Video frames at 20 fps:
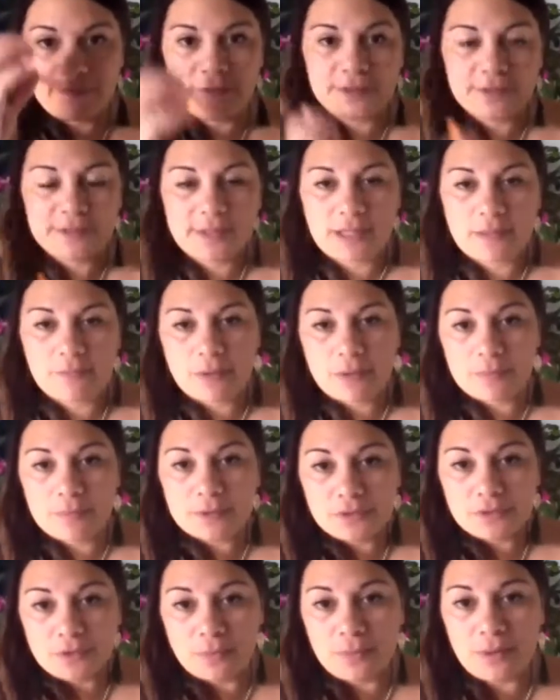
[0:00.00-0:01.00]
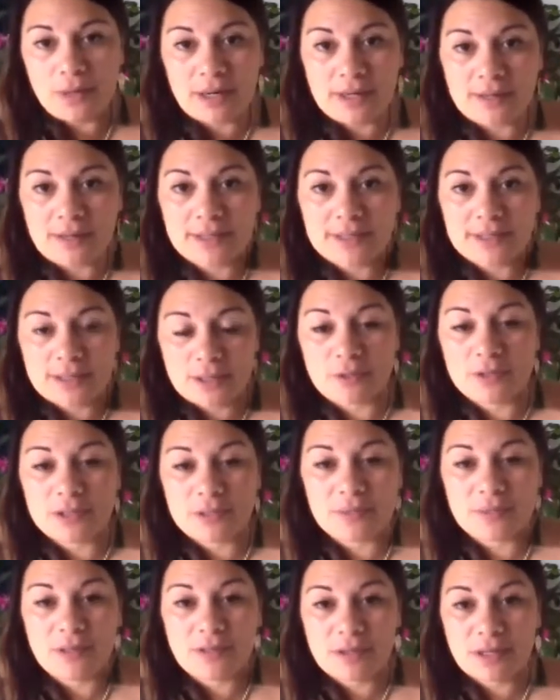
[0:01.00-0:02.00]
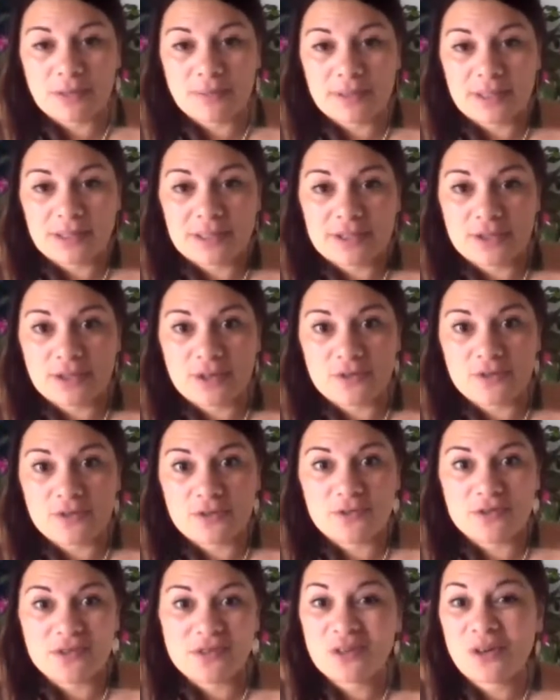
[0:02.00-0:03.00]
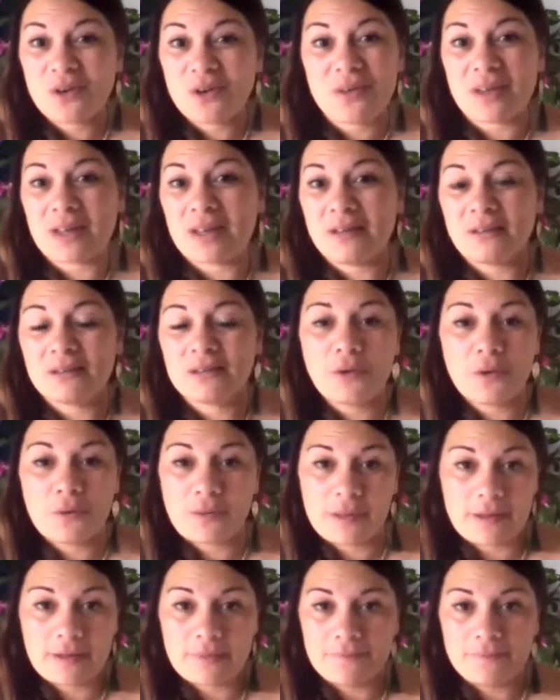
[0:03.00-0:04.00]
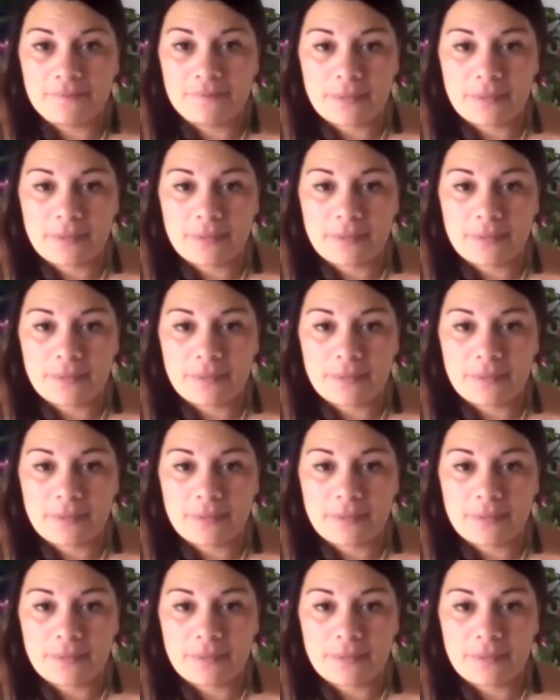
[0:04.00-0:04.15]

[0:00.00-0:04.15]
first thing that pops in your mind that's going to be the thing we need to go to. So go there, go there.